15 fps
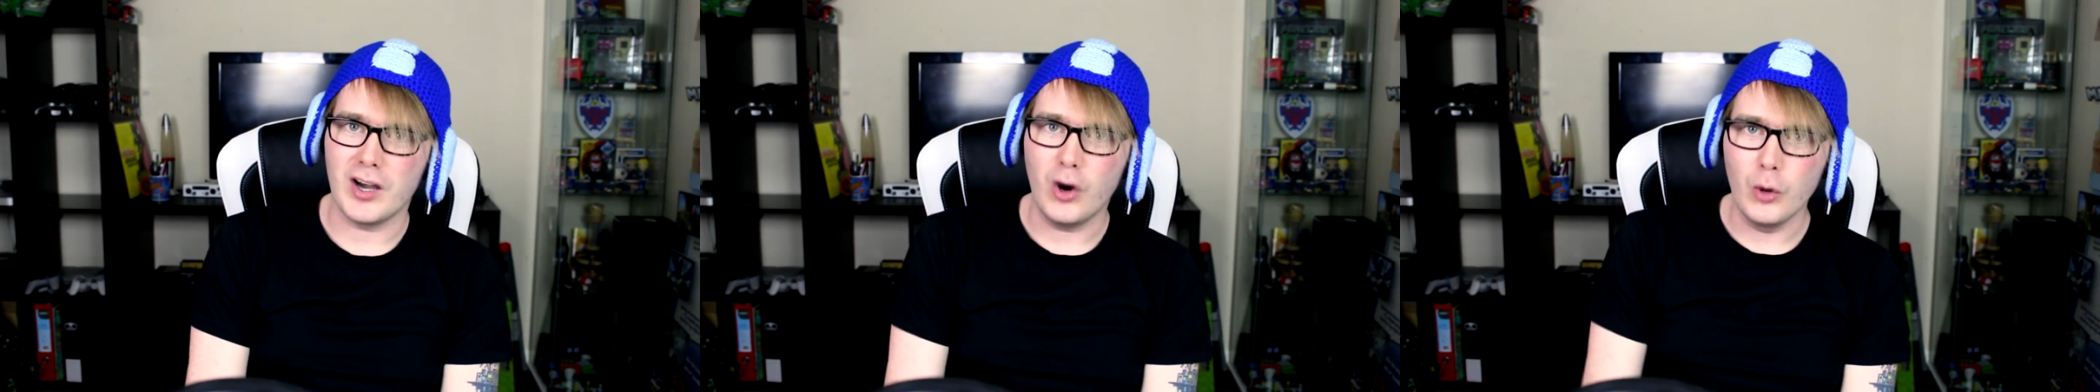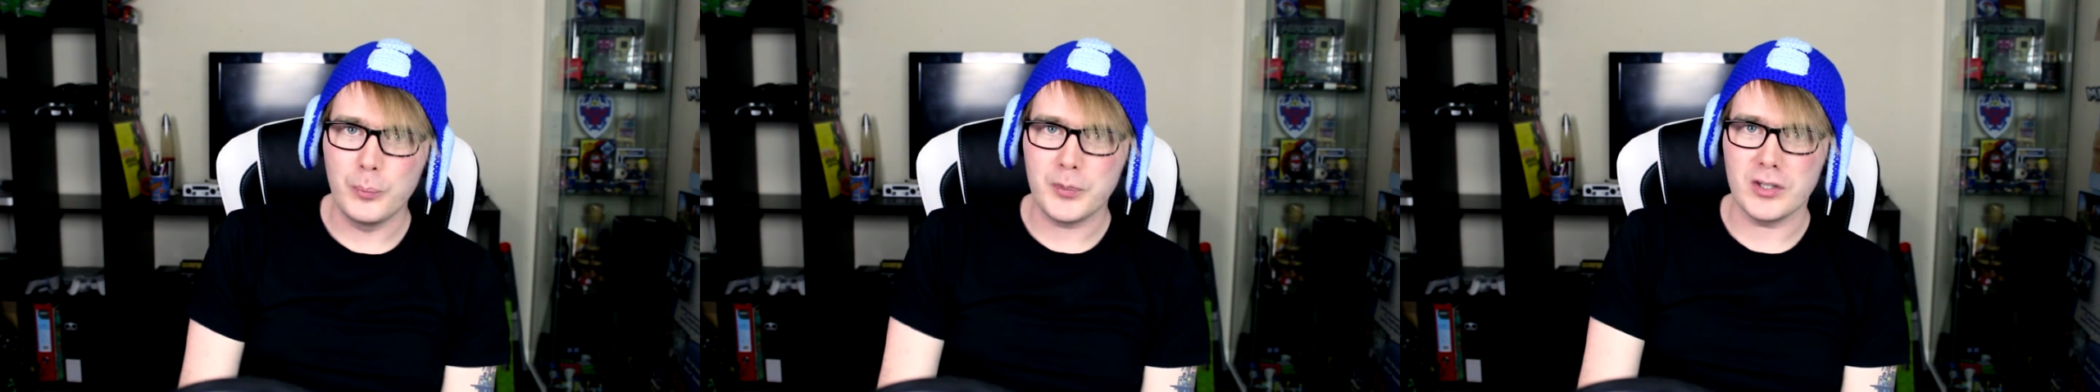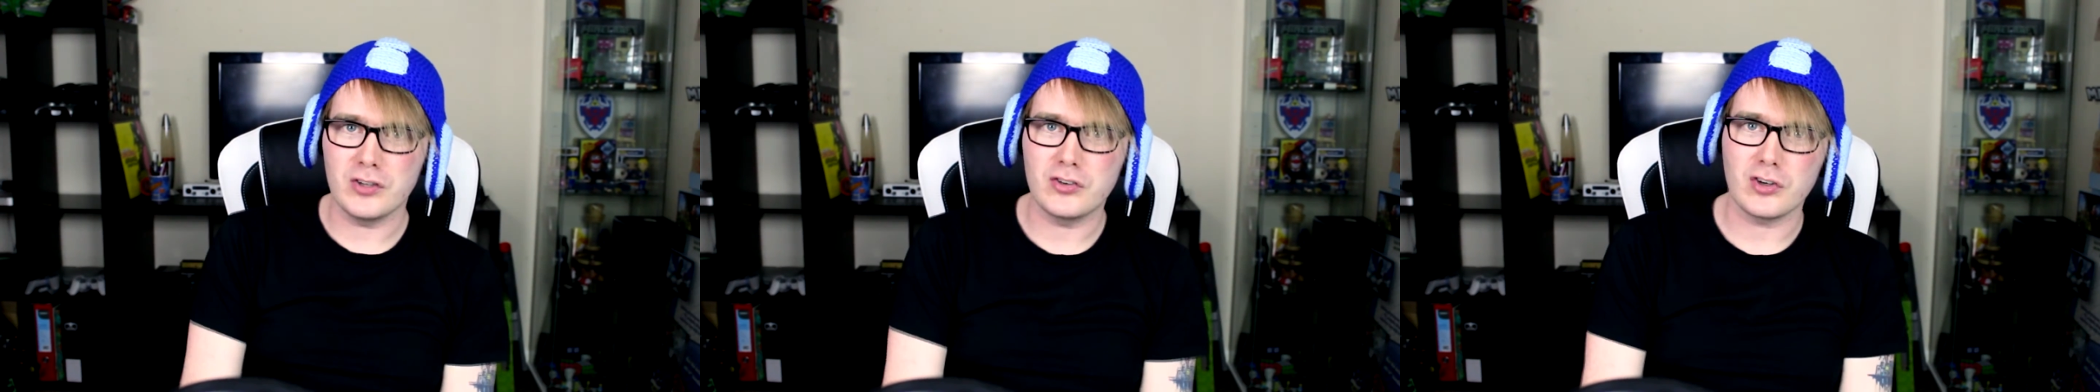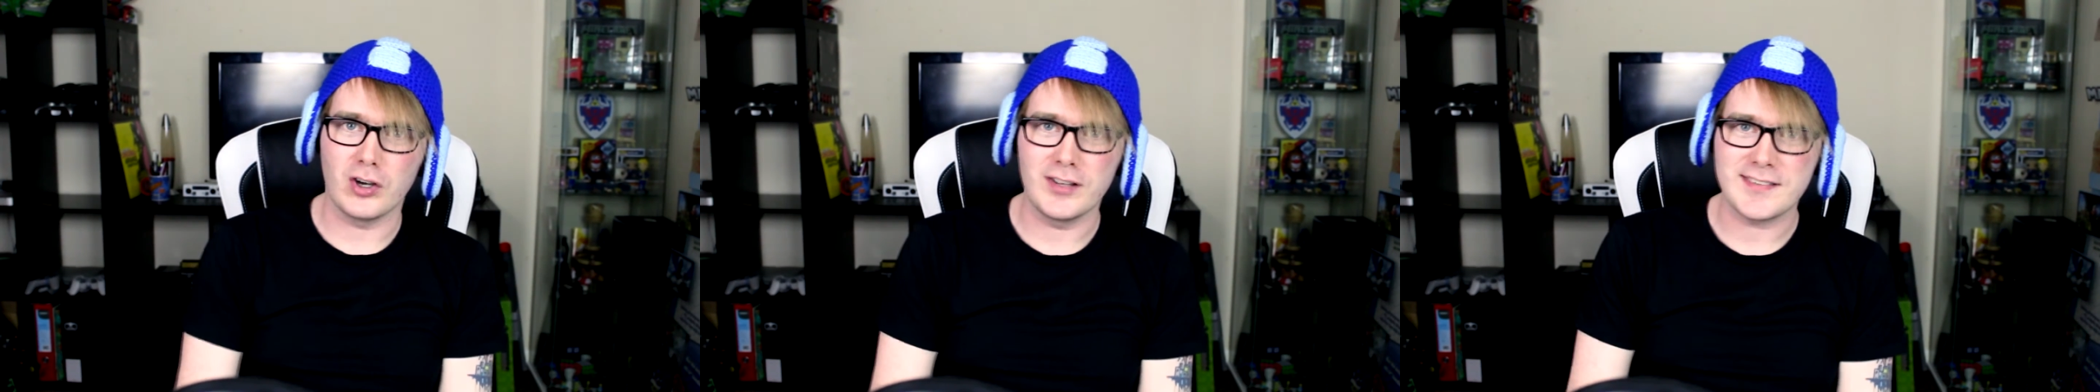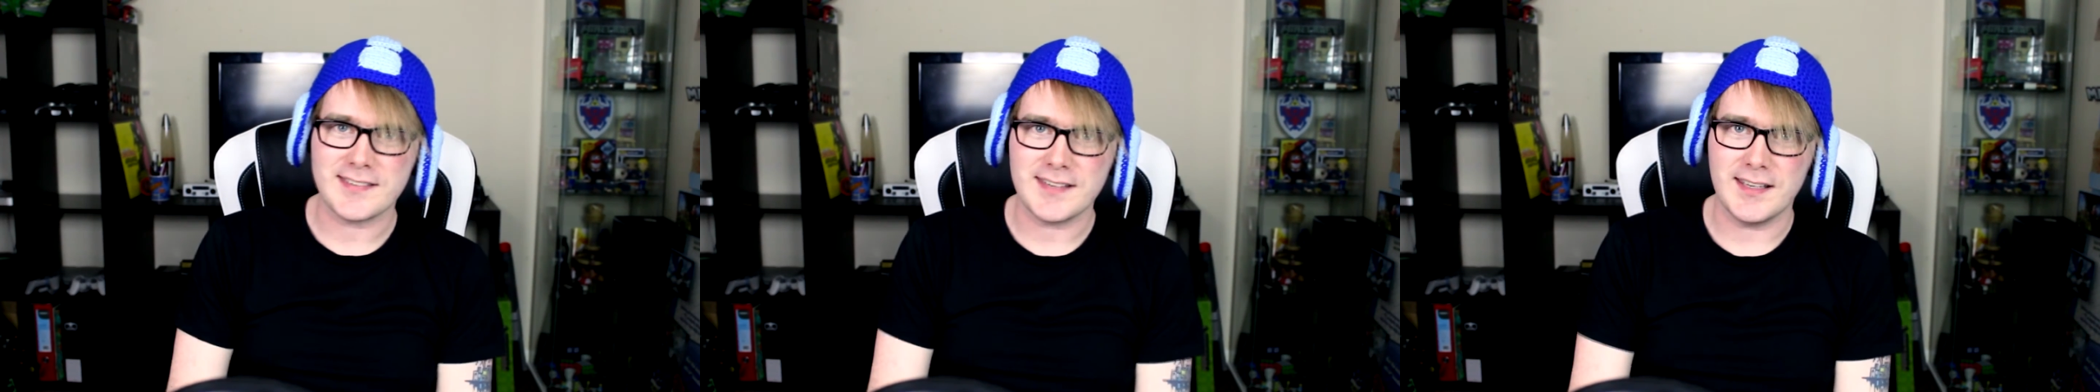I hope you
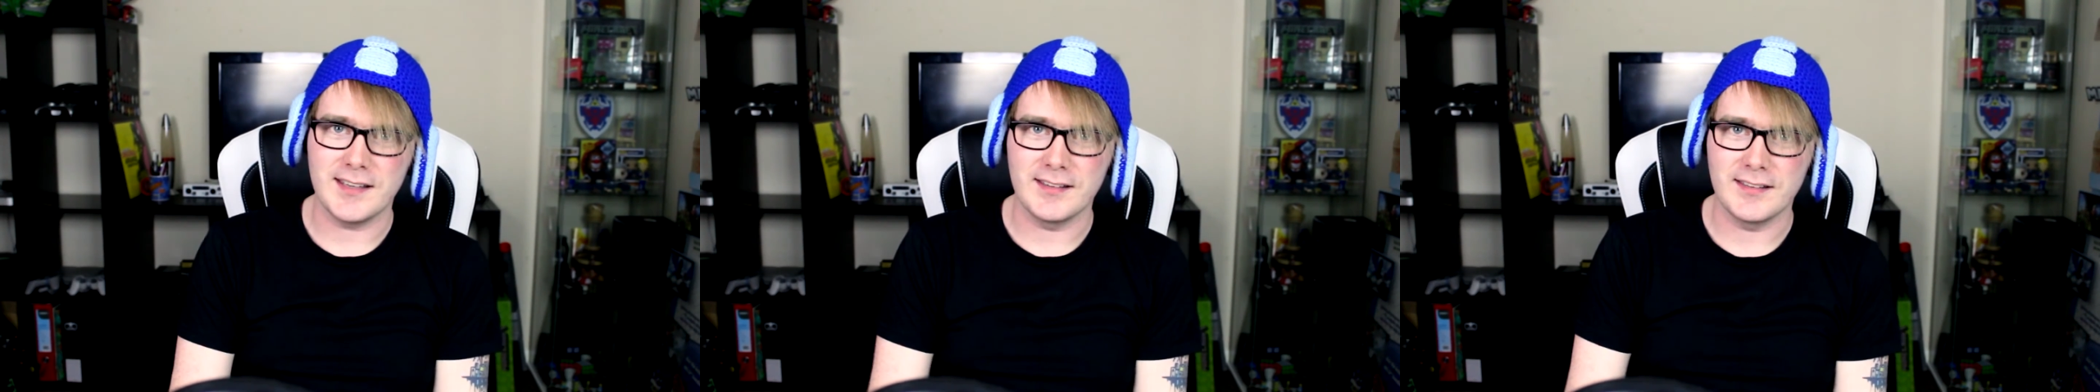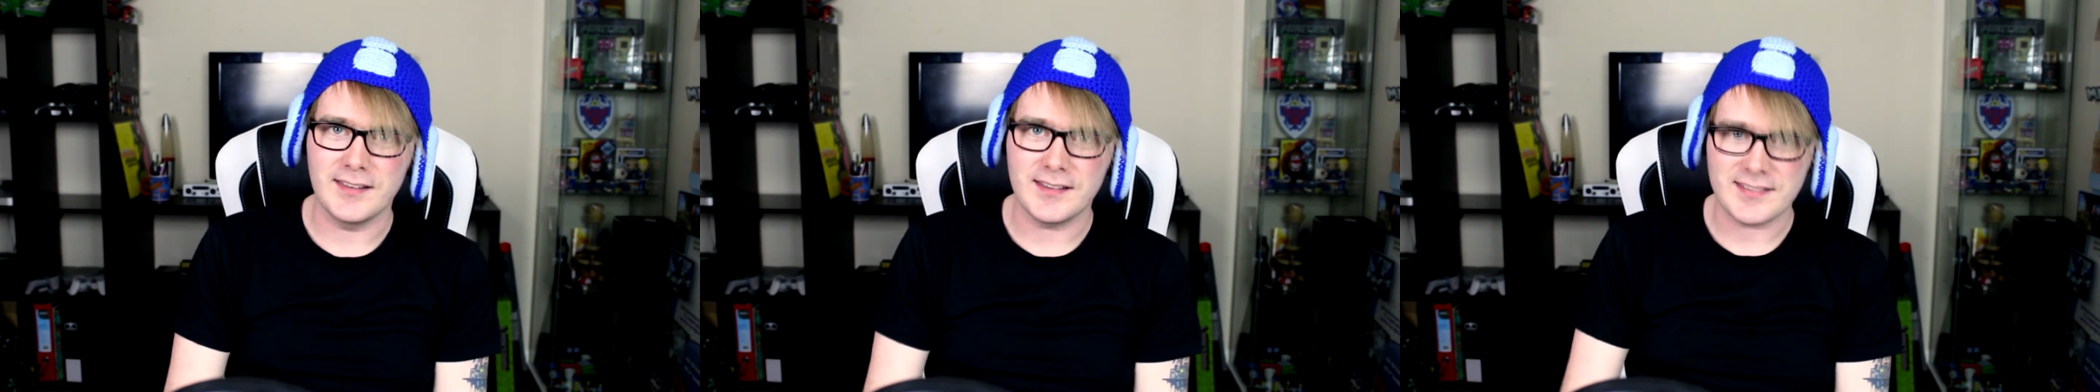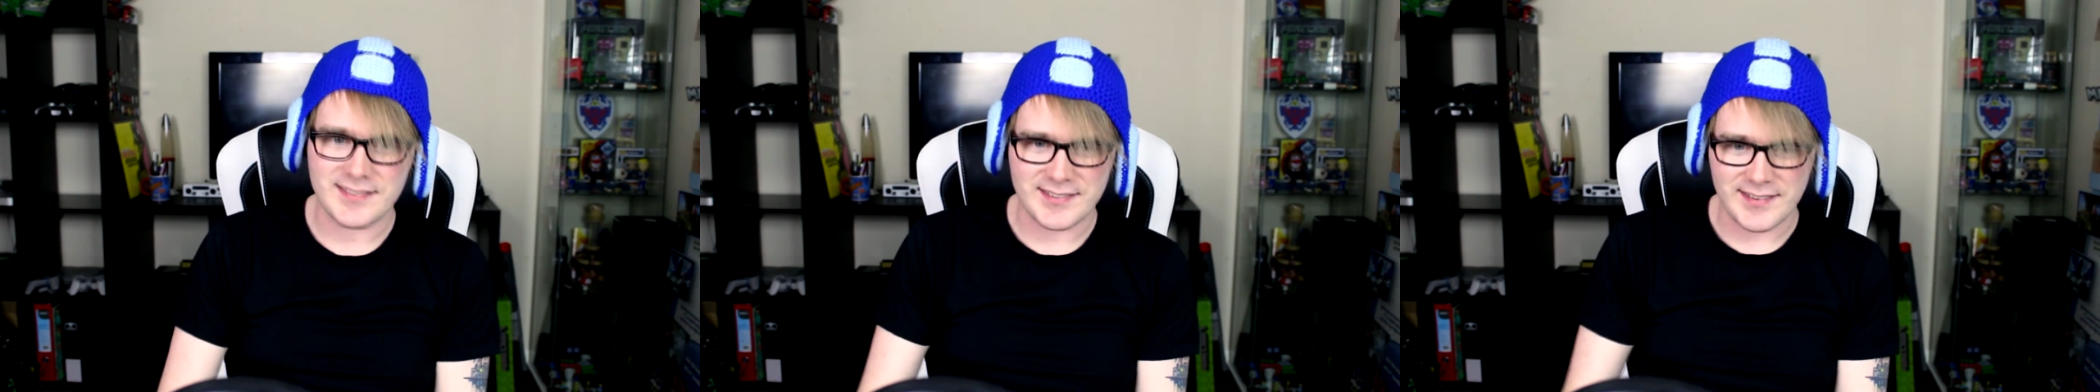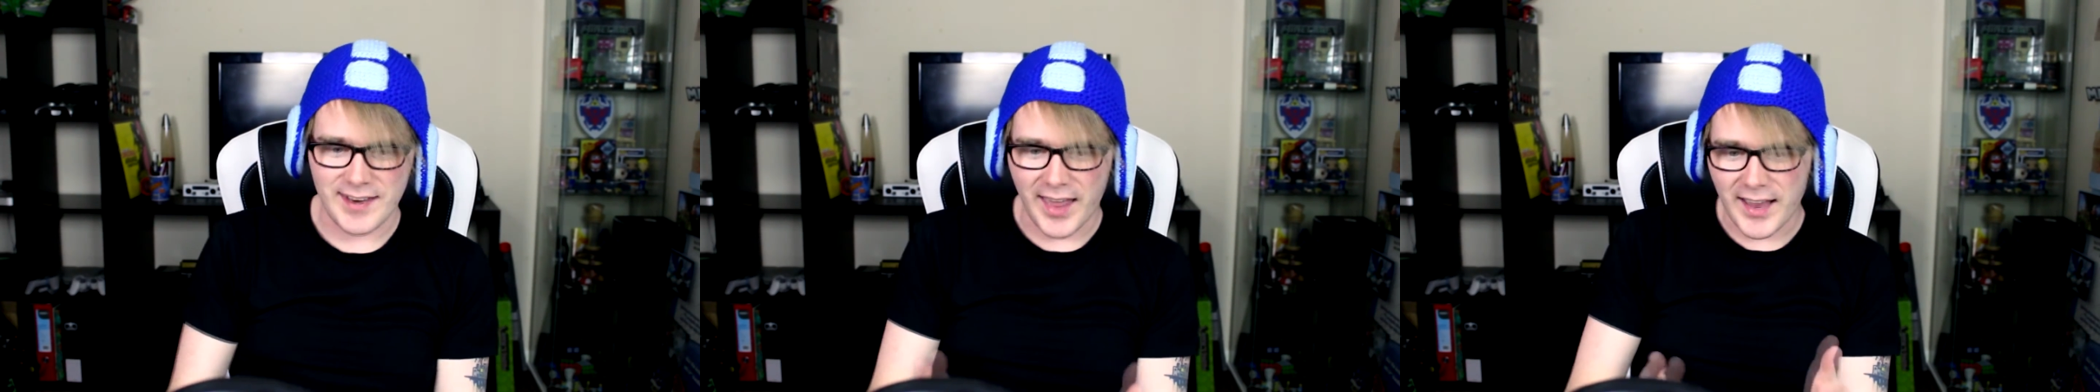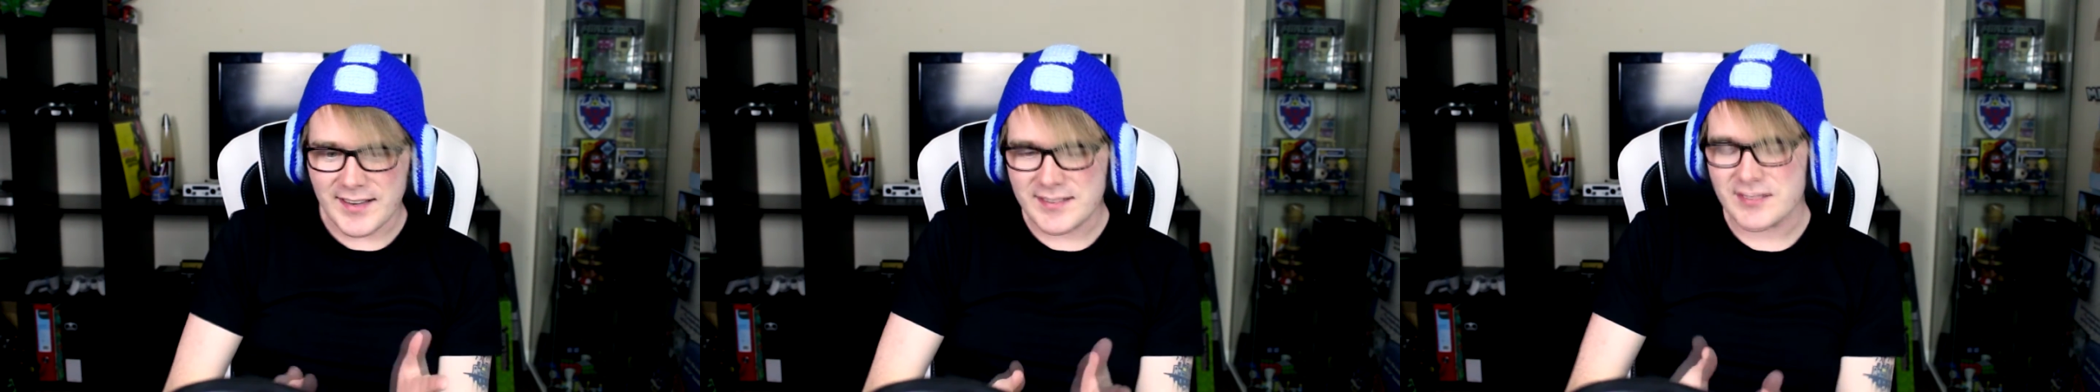enjoyed seeing this
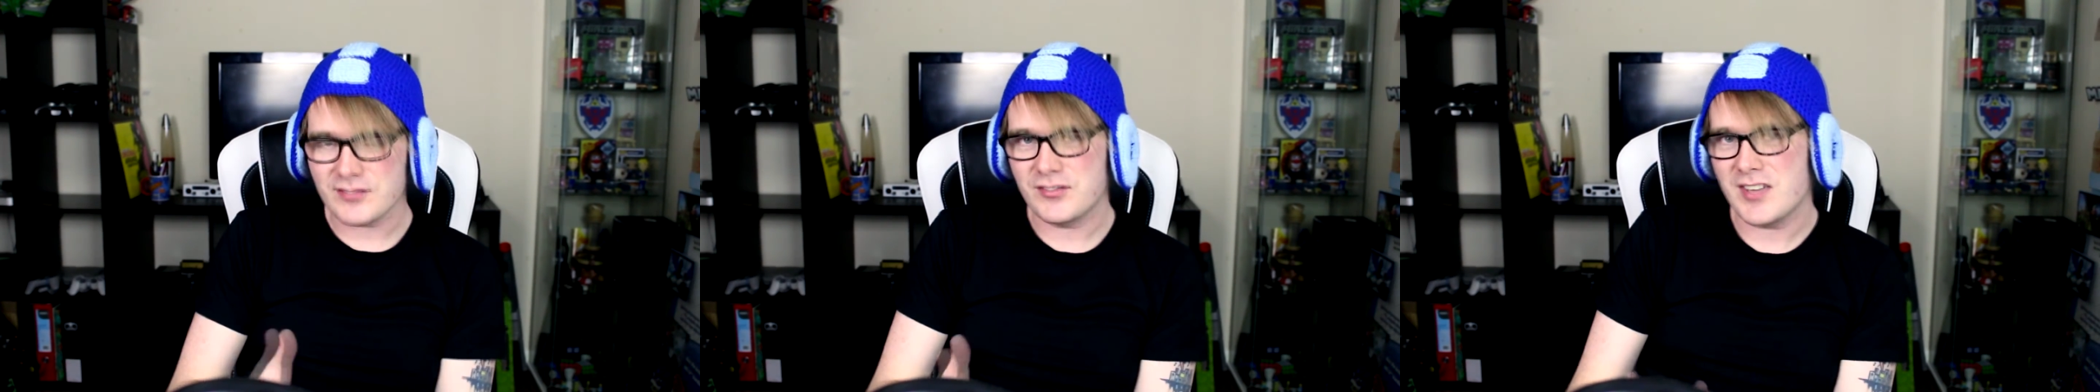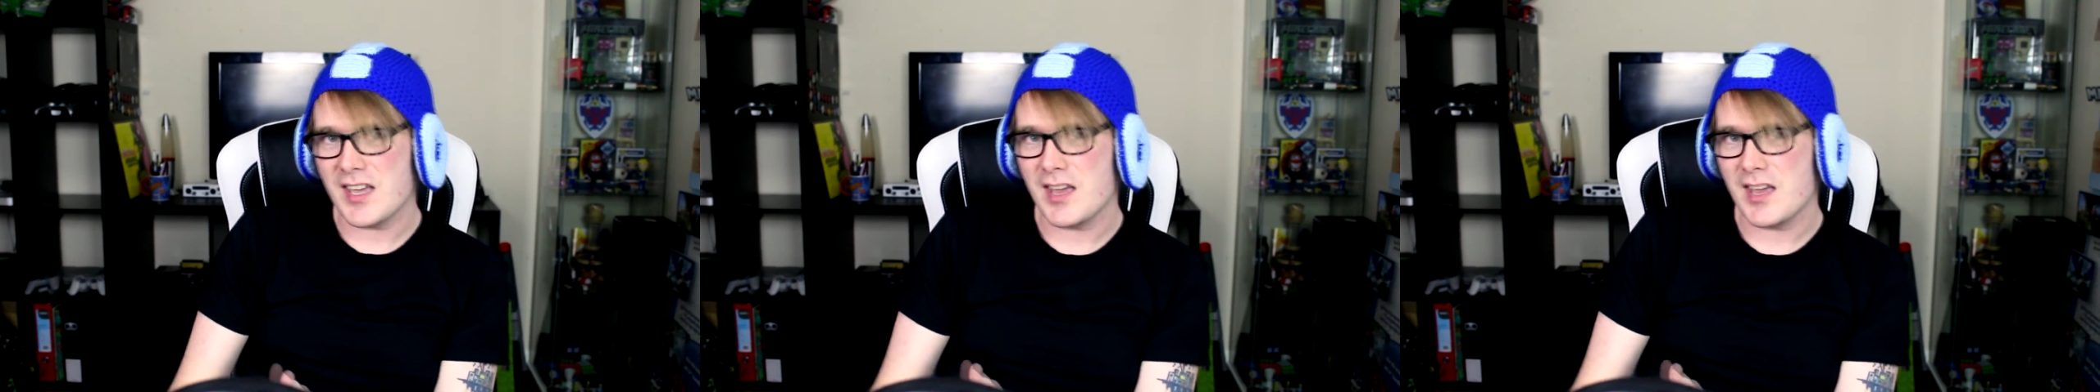slice of